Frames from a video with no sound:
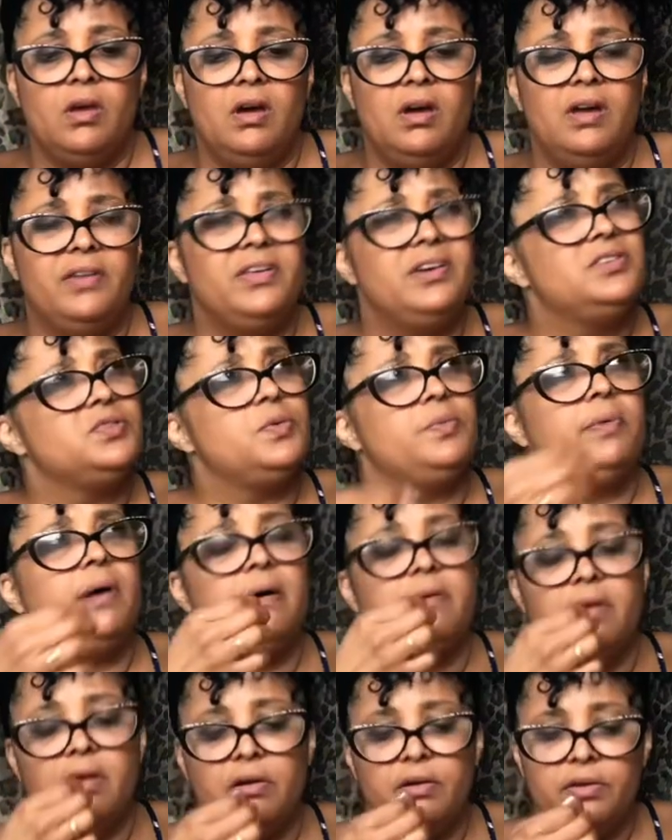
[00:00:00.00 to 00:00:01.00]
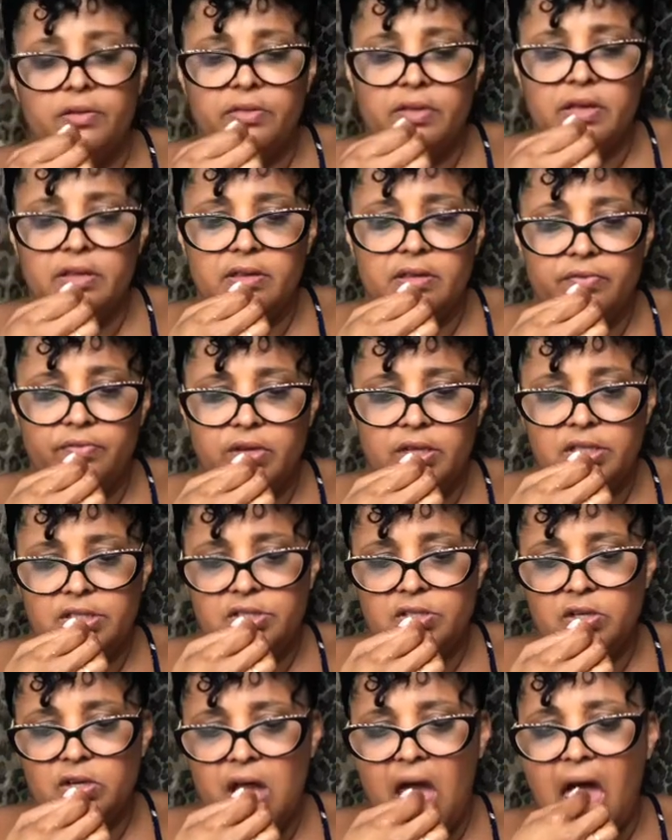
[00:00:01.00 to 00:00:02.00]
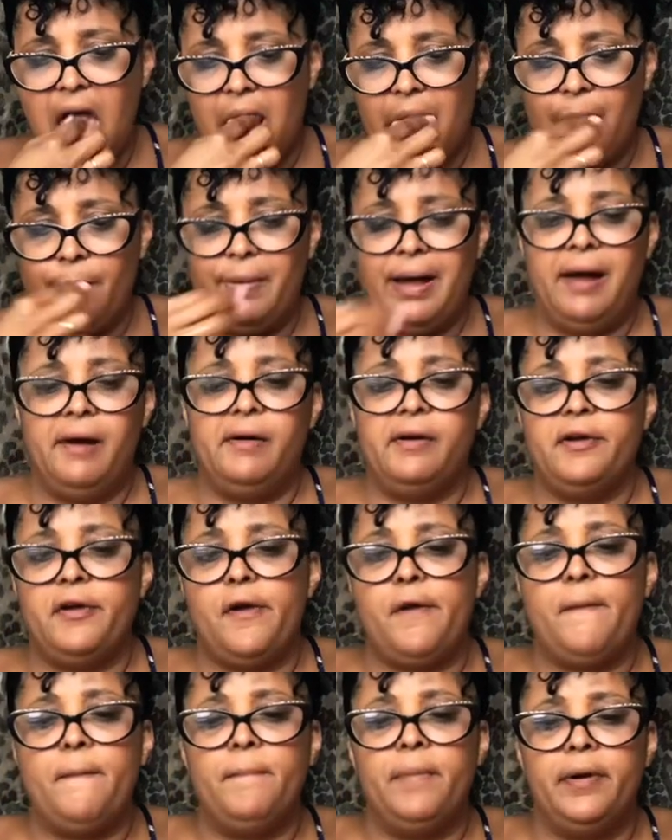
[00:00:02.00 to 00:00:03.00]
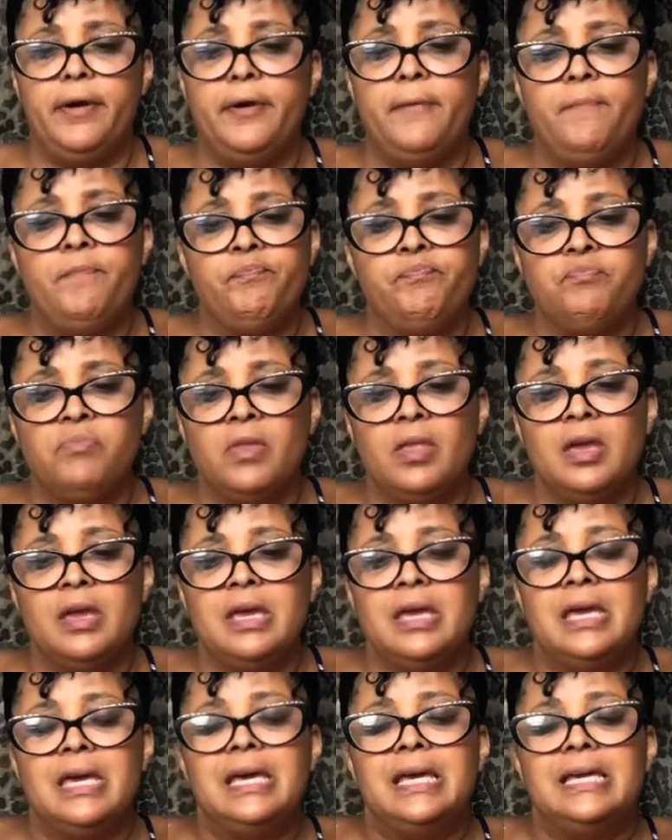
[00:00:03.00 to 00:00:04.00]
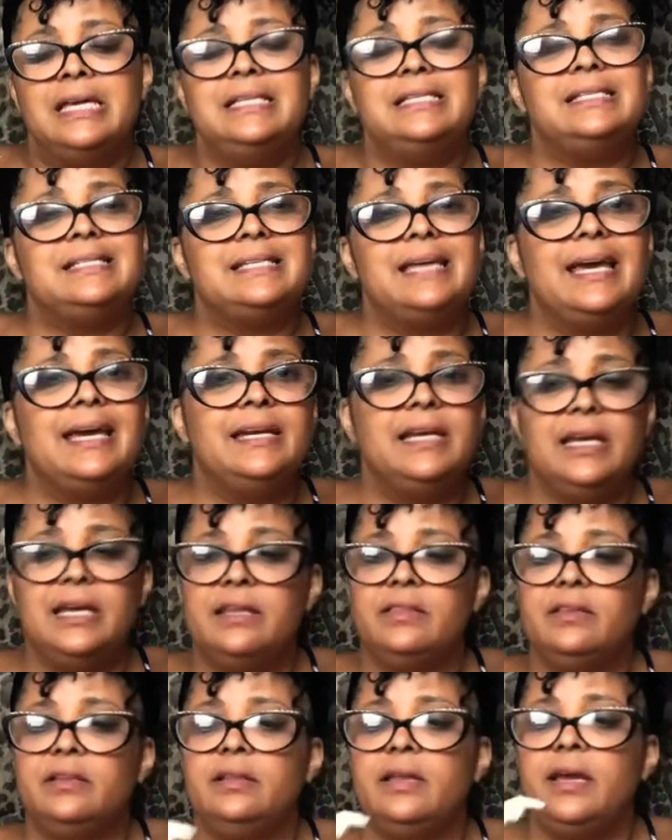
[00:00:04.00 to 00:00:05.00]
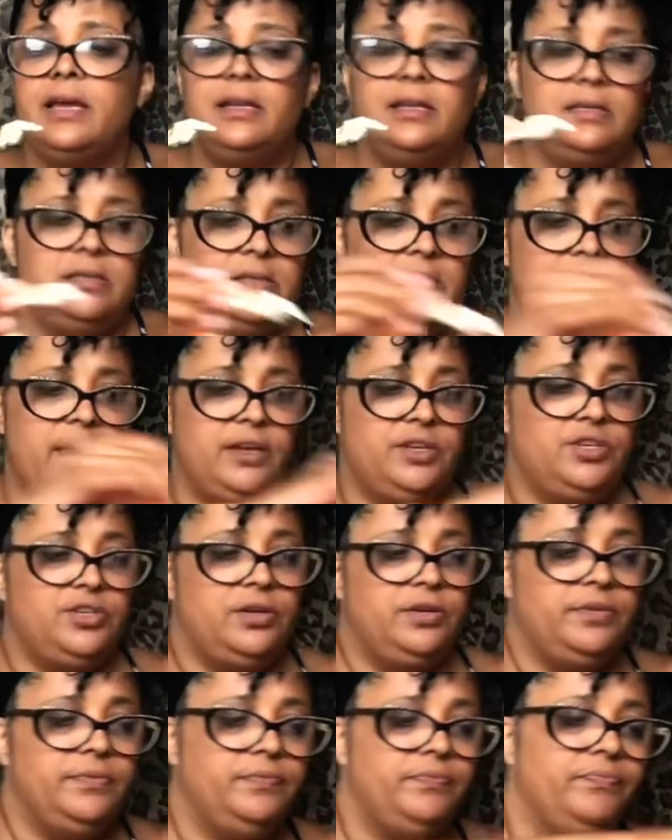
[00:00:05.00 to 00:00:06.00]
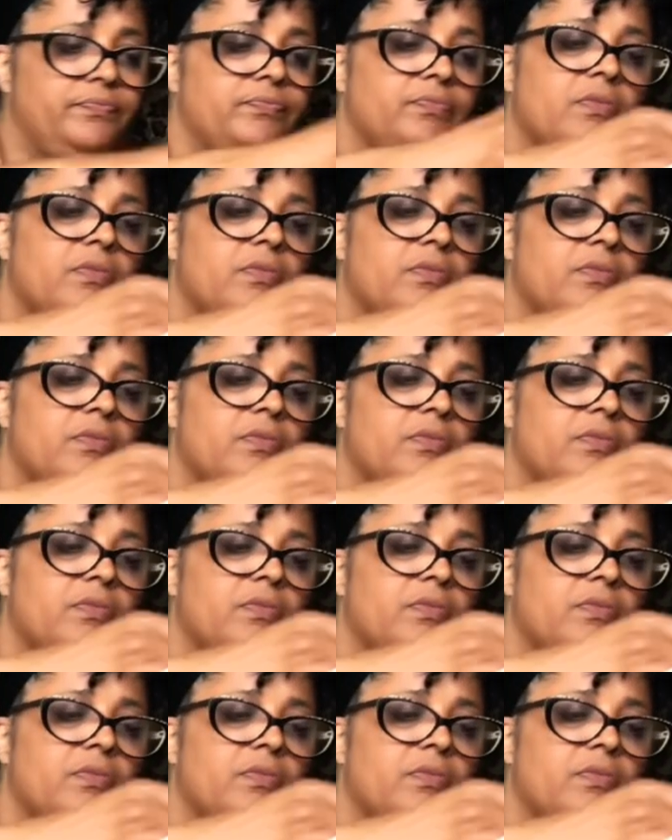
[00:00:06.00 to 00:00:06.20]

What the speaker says: Those were probably the only thing that really stood out about him, but he's standing in the ladies section